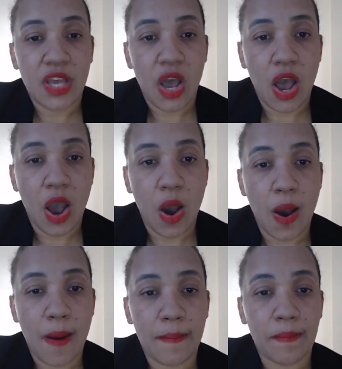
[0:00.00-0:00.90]

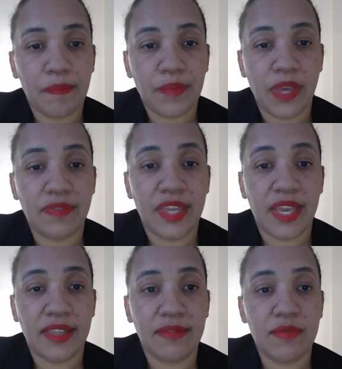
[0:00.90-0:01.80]
and
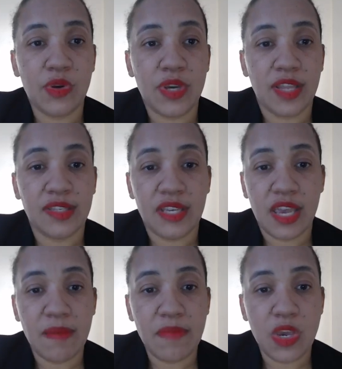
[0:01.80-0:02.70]
then you can
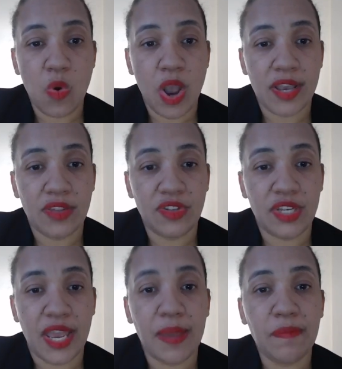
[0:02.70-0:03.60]
DM me or I can
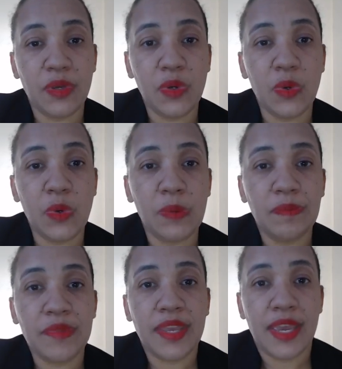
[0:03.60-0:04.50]
DM you,
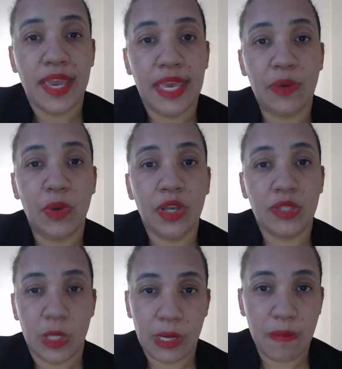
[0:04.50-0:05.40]
and we could
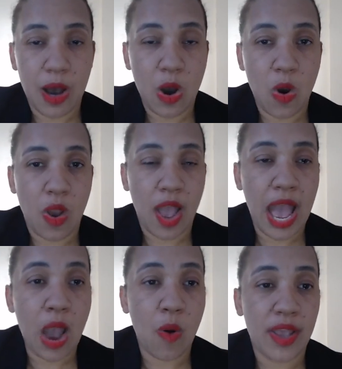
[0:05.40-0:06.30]
talk about
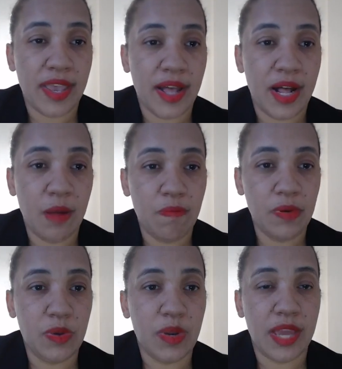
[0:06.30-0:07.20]
how I can help
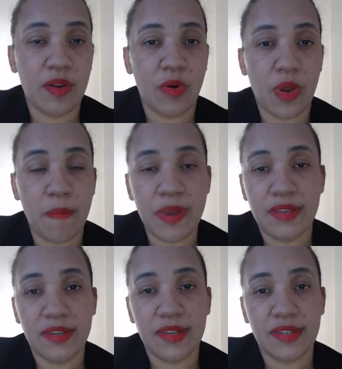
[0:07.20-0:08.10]
you, like grow your
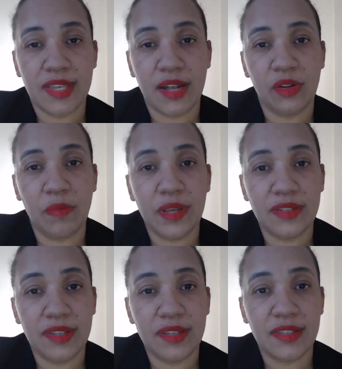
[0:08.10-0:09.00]
business, scale your
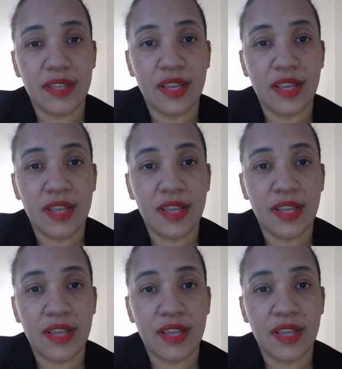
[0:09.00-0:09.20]
business,